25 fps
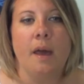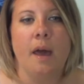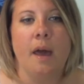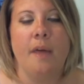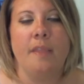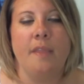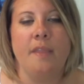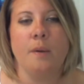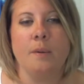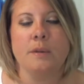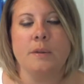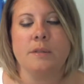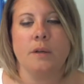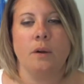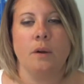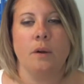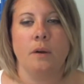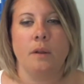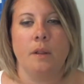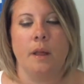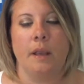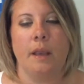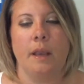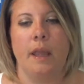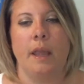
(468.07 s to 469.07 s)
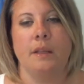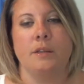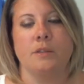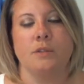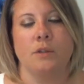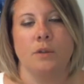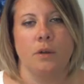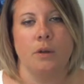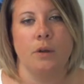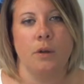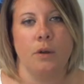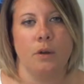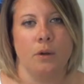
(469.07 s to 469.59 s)
And there was a girl on
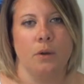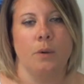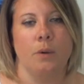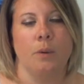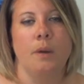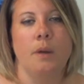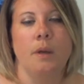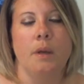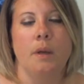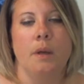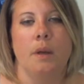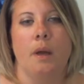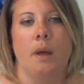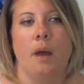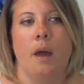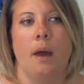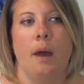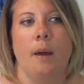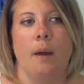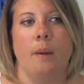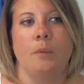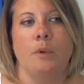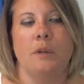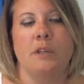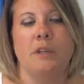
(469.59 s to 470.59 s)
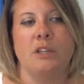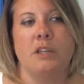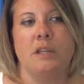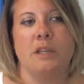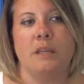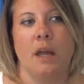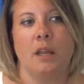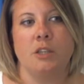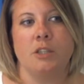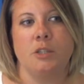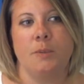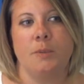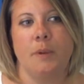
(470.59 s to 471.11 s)
Angel who, when she
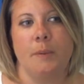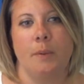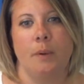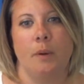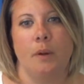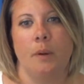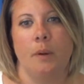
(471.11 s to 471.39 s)
touched people,